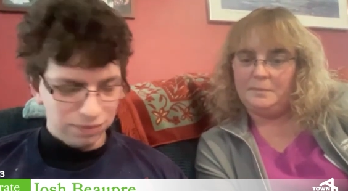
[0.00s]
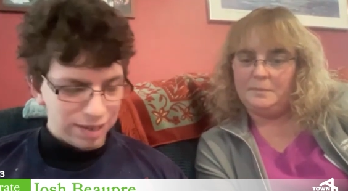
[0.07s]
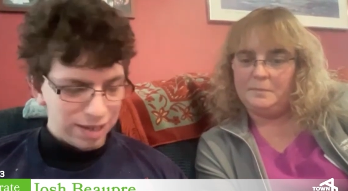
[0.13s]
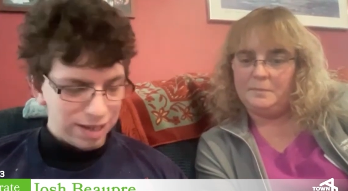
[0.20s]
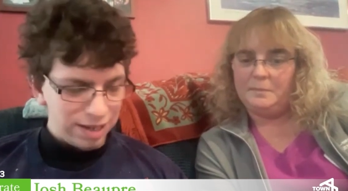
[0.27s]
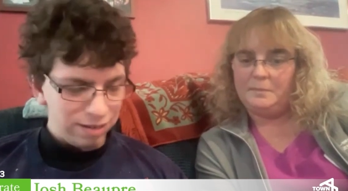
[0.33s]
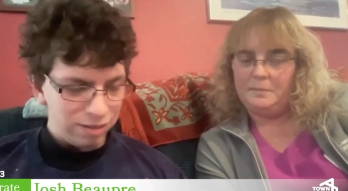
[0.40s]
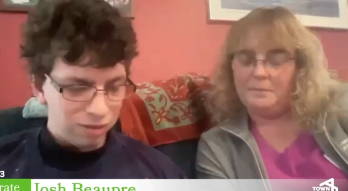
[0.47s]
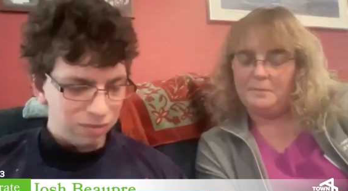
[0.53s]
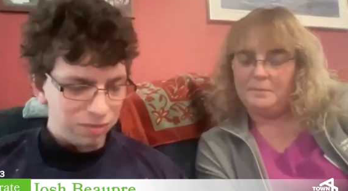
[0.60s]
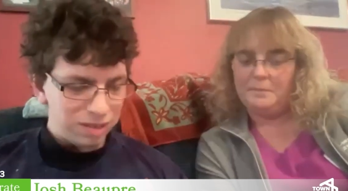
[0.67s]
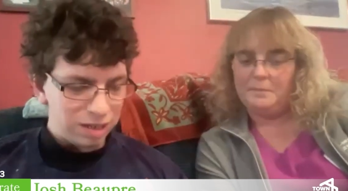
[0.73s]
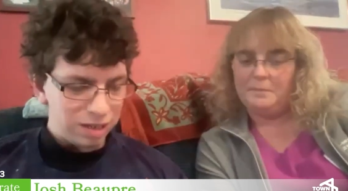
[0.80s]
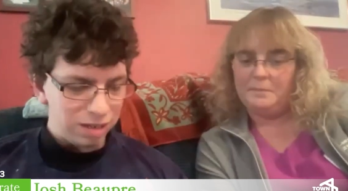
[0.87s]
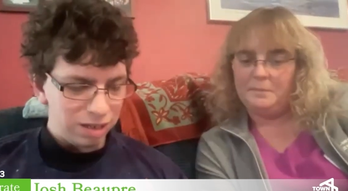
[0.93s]
Speaker 1: Way
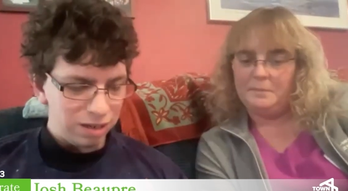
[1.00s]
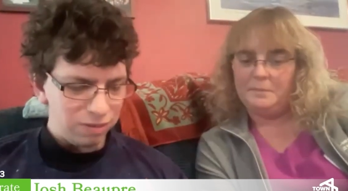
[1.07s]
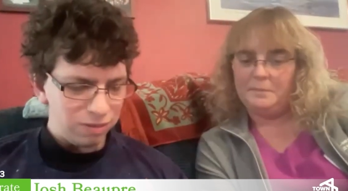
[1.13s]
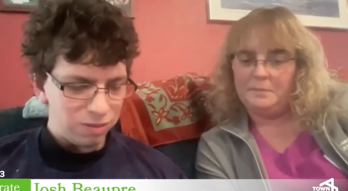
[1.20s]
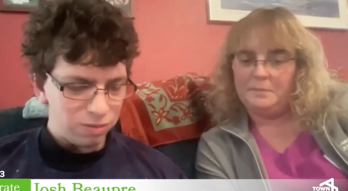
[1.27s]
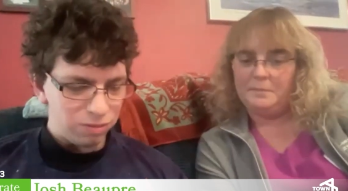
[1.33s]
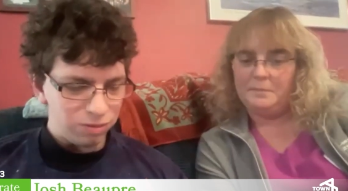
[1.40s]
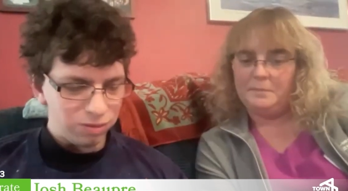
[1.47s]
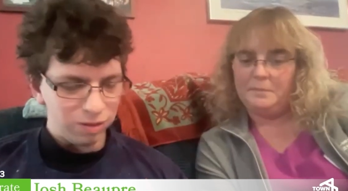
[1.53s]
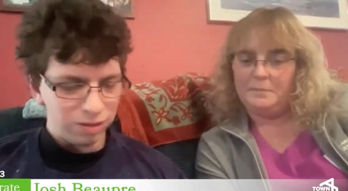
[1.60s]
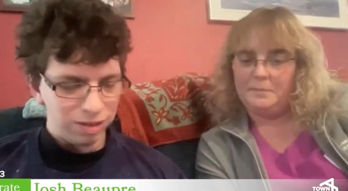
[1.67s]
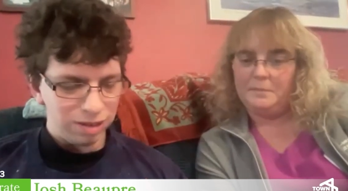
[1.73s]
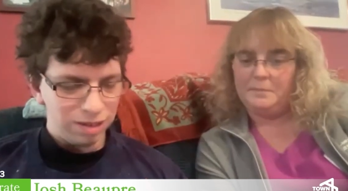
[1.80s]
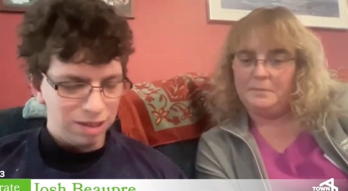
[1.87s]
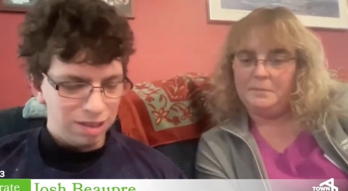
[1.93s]
Hometown Hero
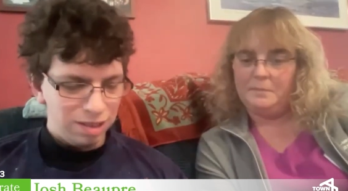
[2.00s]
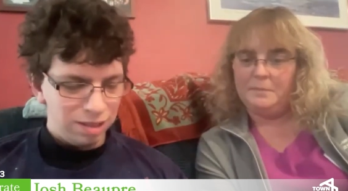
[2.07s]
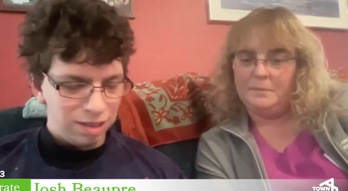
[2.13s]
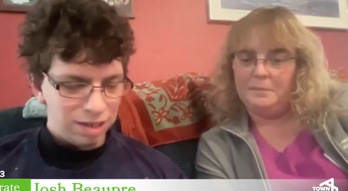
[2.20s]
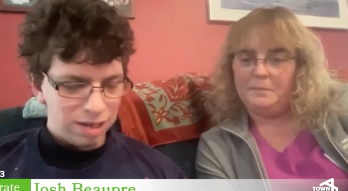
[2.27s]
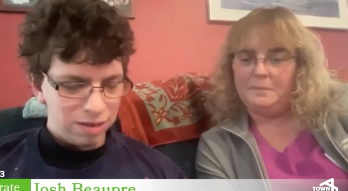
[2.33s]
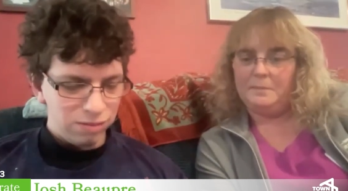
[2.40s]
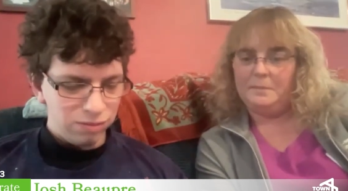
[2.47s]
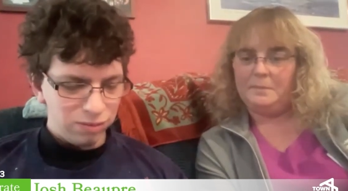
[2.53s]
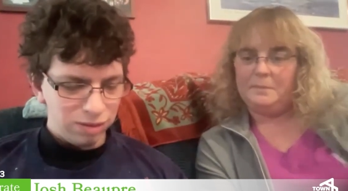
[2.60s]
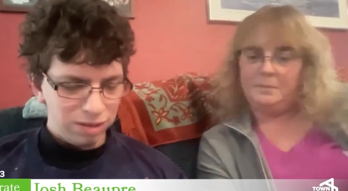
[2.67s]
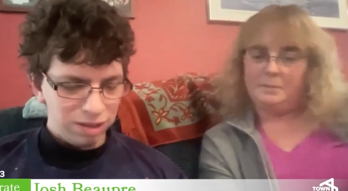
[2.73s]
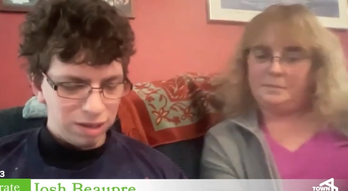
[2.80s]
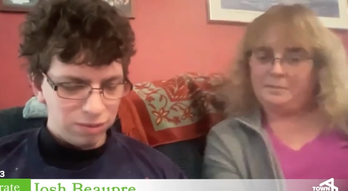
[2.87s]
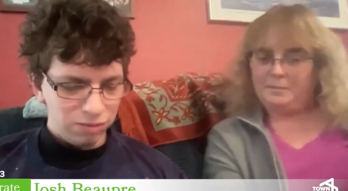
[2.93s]
Award, and I
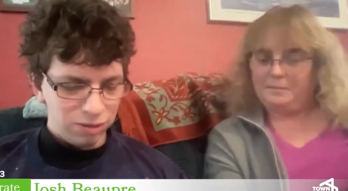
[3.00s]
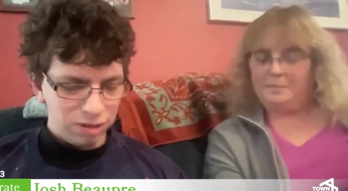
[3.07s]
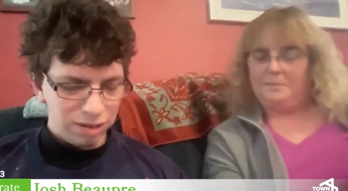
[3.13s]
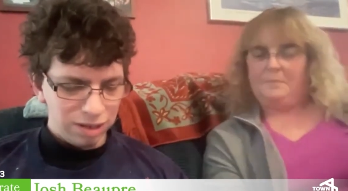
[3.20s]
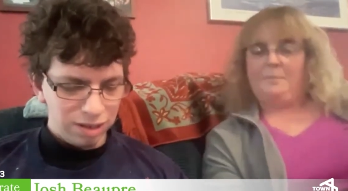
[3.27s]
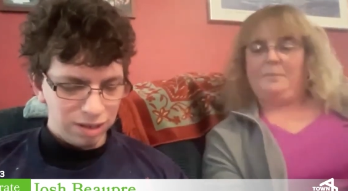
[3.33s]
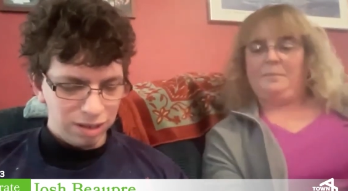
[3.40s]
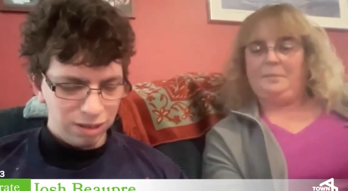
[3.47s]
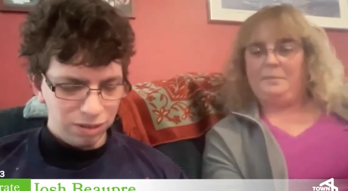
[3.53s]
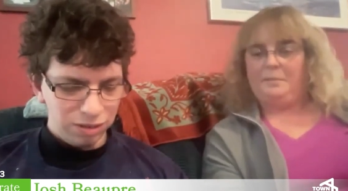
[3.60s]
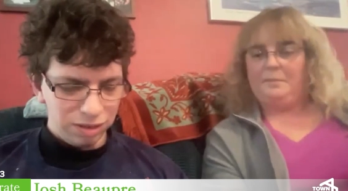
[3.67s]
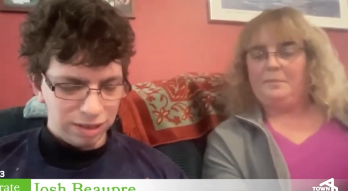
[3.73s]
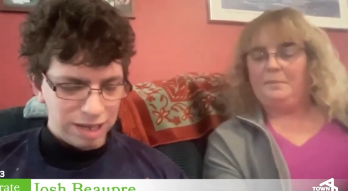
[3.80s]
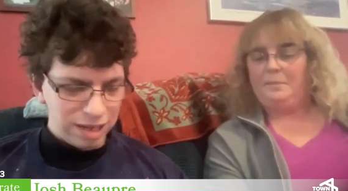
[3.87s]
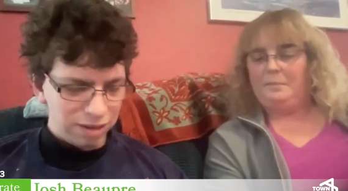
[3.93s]
won the award in the
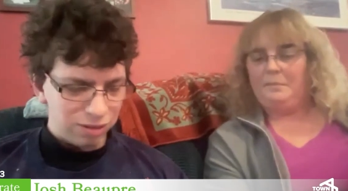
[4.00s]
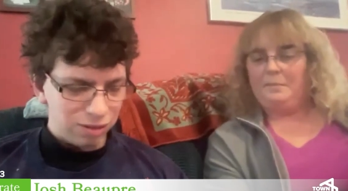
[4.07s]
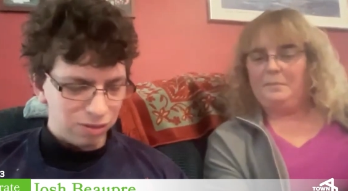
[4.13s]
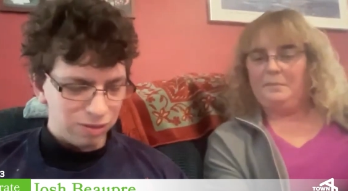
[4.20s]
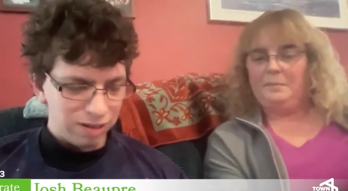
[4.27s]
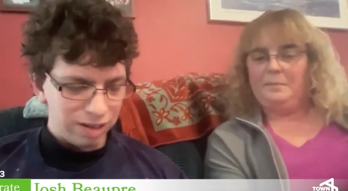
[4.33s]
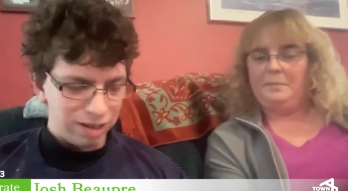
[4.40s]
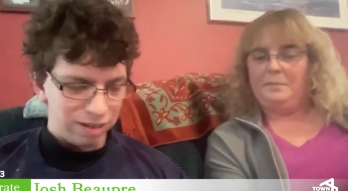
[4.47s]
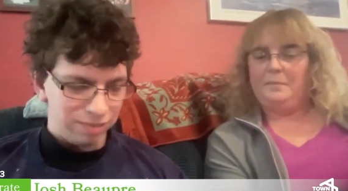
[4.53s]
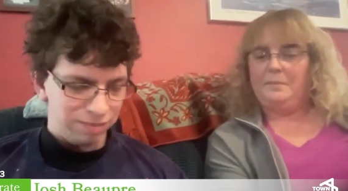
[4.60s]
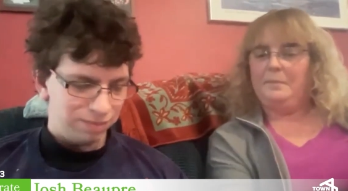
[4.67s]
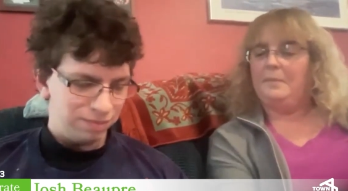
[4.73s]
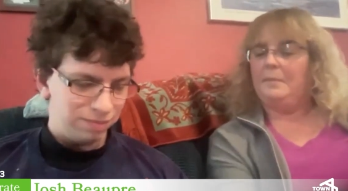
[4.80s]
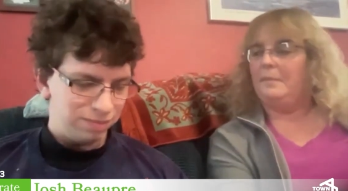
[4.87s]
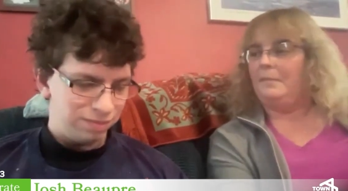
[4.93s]
youth category.
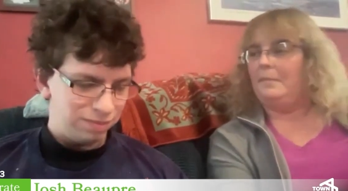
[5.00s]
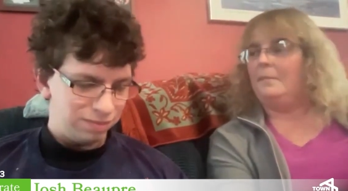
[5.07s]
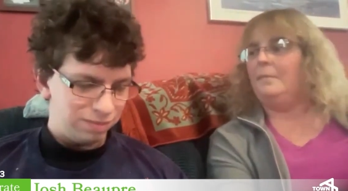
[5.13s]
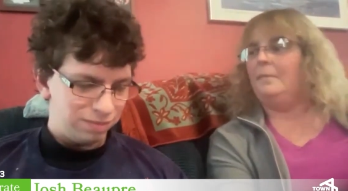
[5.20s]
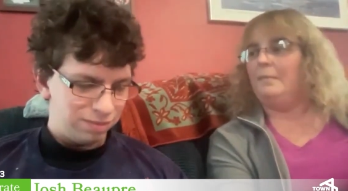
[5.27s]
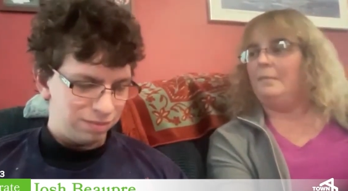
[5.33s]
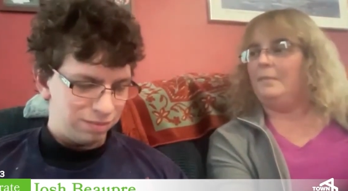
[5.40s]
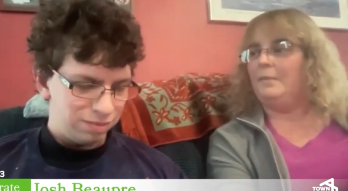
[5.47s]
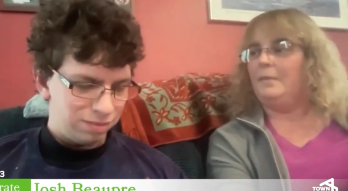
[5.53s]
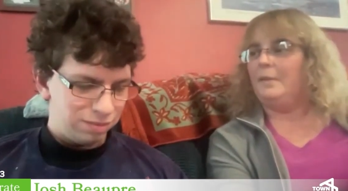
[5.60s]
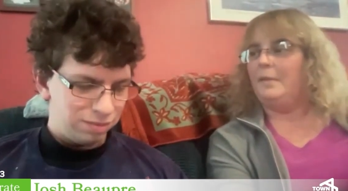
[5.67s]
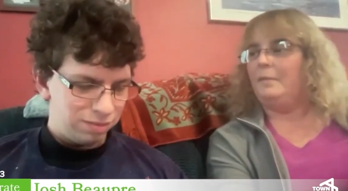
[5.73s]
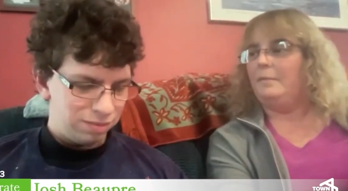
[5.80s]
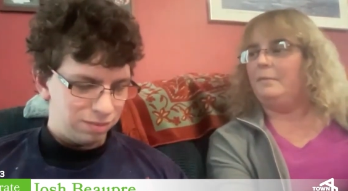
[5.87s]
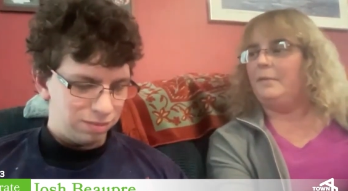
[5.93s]

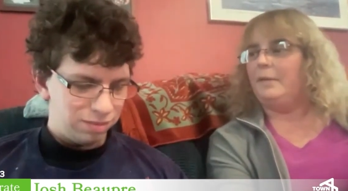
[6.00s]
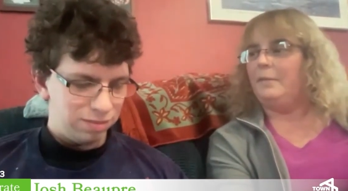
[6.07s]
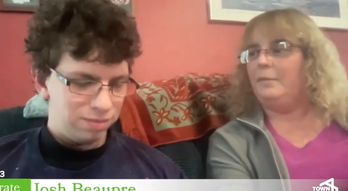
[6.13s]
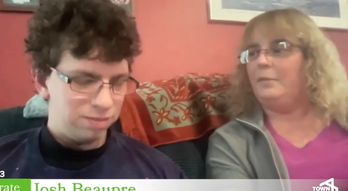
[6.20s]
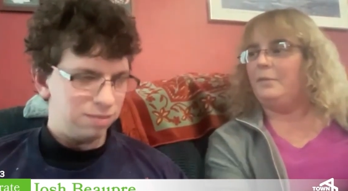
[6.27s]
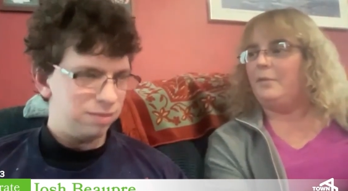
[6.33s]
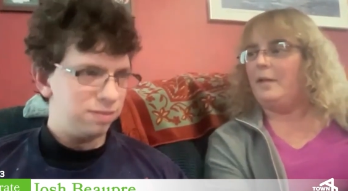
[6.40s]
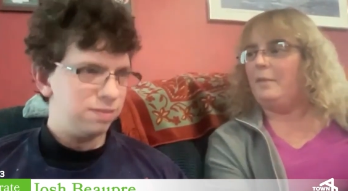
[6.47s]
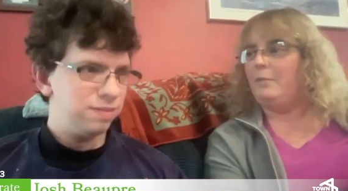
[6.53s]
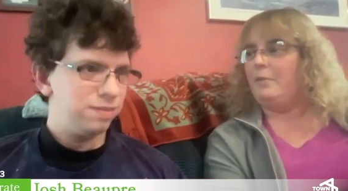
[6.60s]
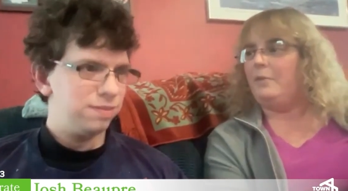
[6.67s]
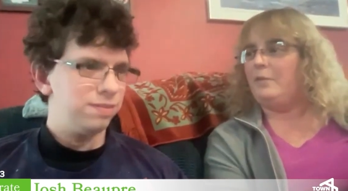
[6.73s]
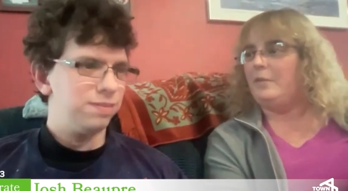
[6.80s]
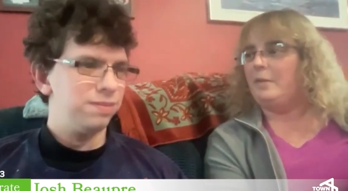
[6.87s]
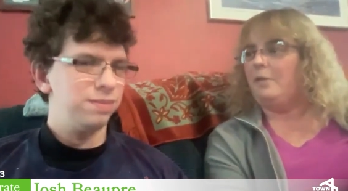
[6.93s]
Speaker 2: Okay, that was
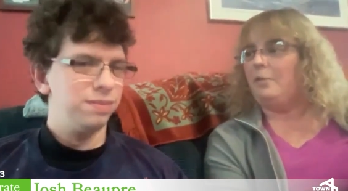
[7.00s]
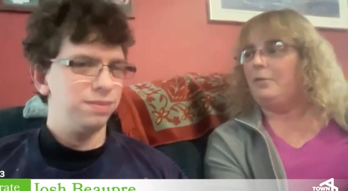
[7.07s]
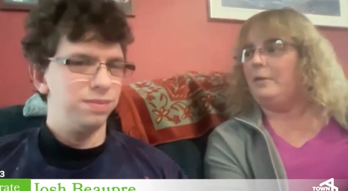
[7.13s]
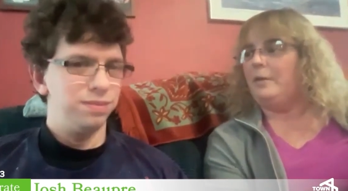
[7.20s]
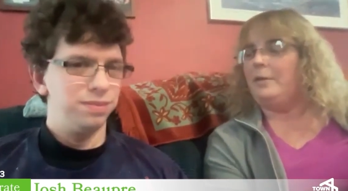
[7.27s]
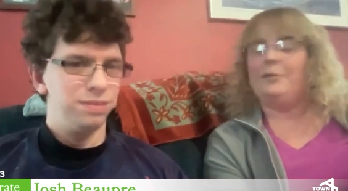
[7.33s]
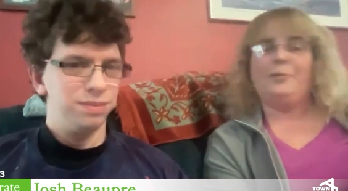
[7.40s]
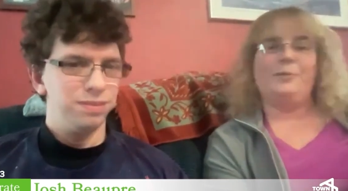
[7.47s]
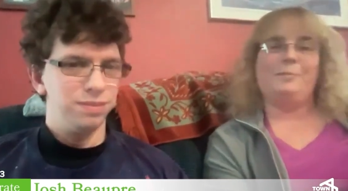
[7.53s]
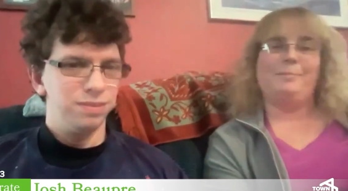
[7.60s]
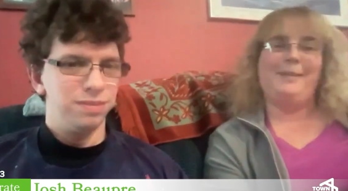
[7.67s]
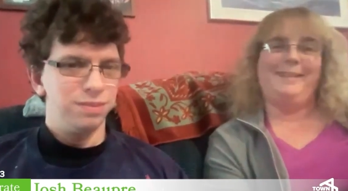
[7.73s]
the Euro years.